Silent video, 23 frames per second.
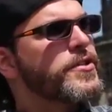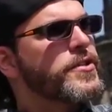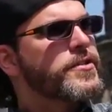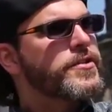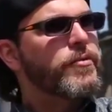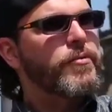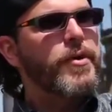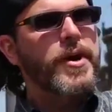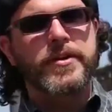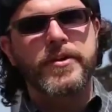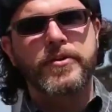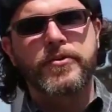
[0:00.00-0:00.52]
just
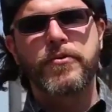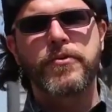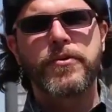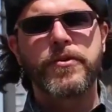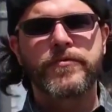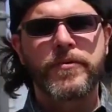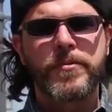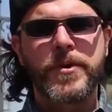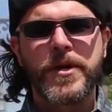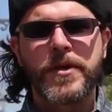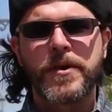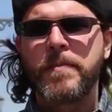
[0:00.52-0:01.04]
around the corner
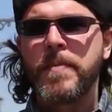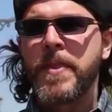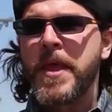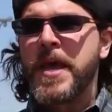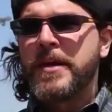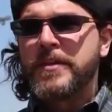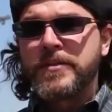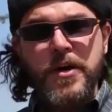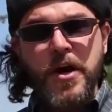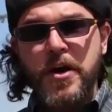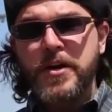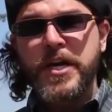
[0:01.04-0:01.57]
from here,
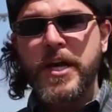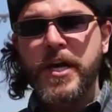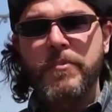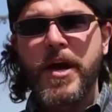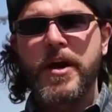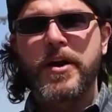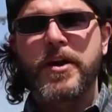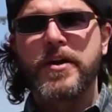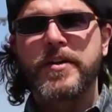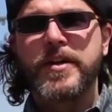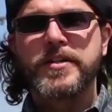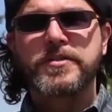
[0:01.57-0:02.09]
talking
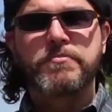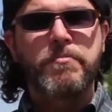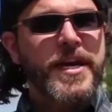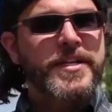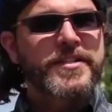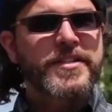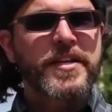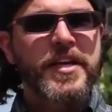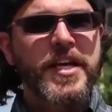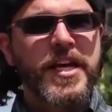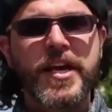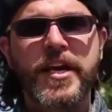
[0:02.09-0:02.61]
about all this,
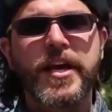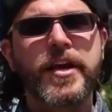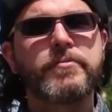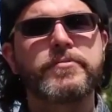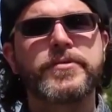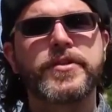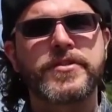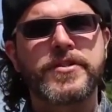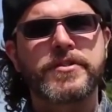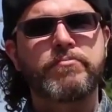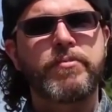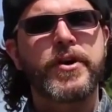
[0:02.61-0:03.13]
basically getting him
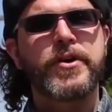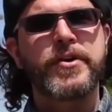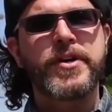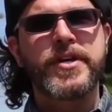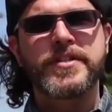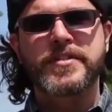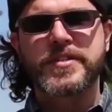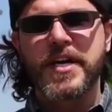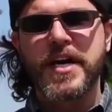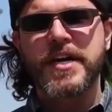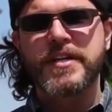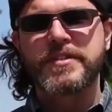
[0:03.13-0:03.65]
to spill
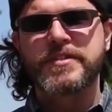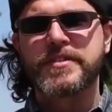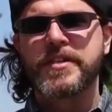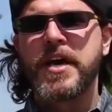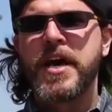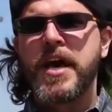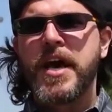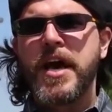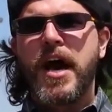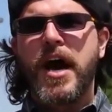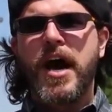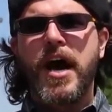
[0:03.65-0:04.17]
his guts,
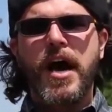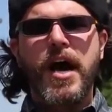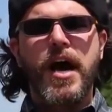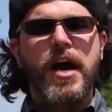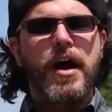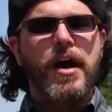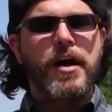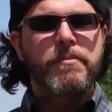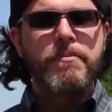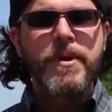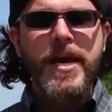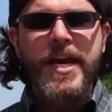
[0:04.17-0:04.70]
uh,
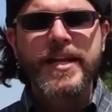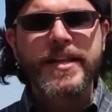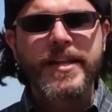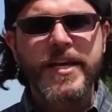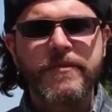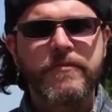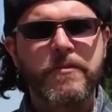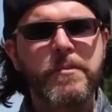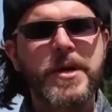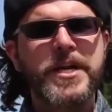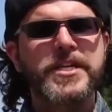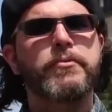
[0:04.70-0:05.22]
admitting the
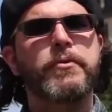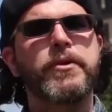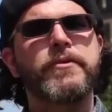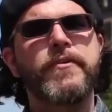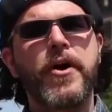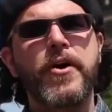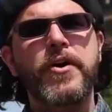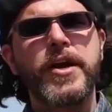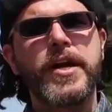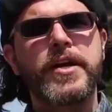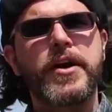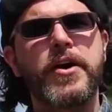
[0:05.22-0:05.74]
information we've
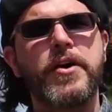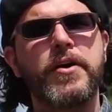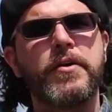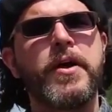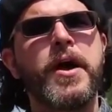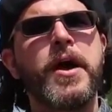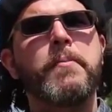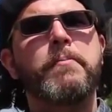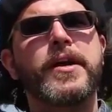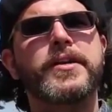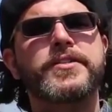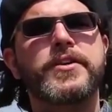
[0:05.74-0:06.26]
already known.
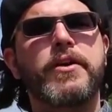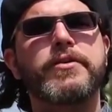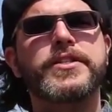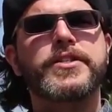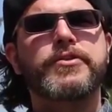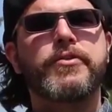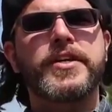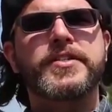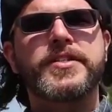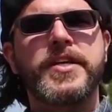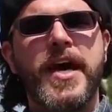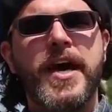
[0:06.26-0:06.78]
But it's
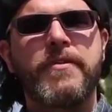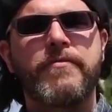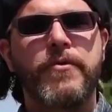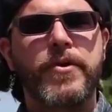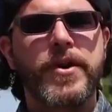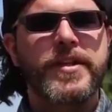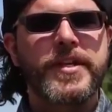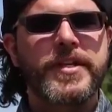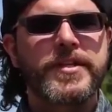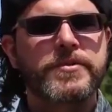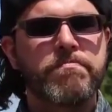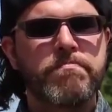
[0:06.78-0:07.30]
always great to have one
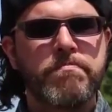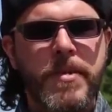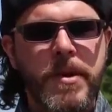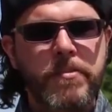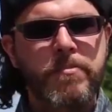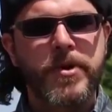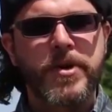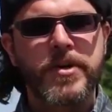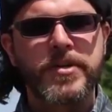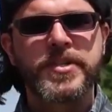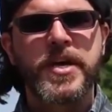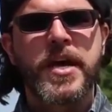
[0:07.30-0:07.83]
of these
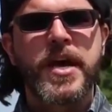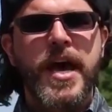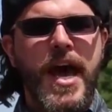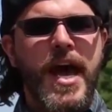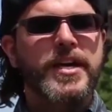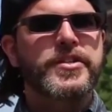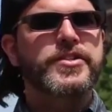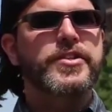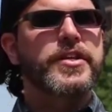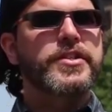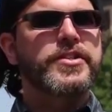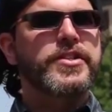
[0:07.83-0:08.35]
members
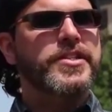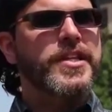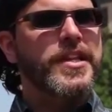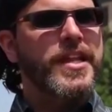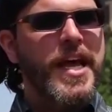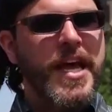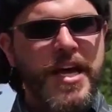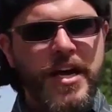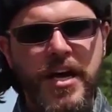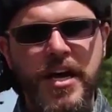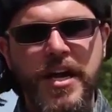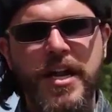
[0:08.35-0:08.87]
actually just
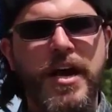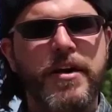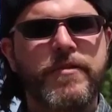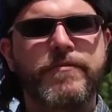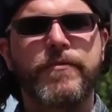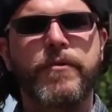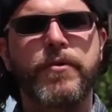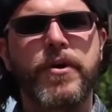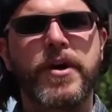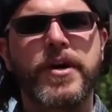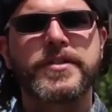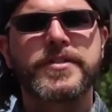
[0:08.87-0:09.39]
lay it all out
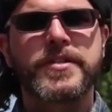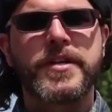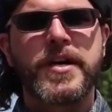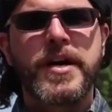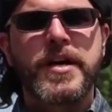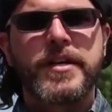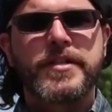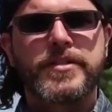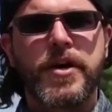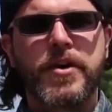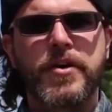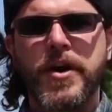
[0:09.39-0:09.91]
for us.
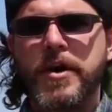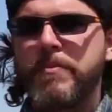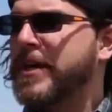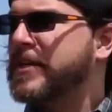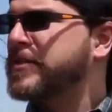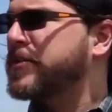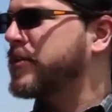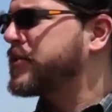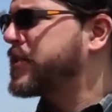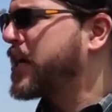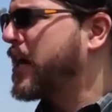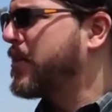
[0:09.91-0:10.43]
So it
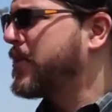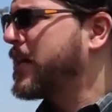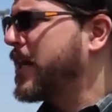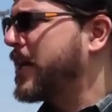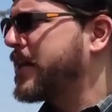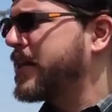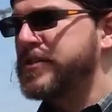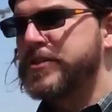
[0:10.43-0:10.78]
makes our job a lot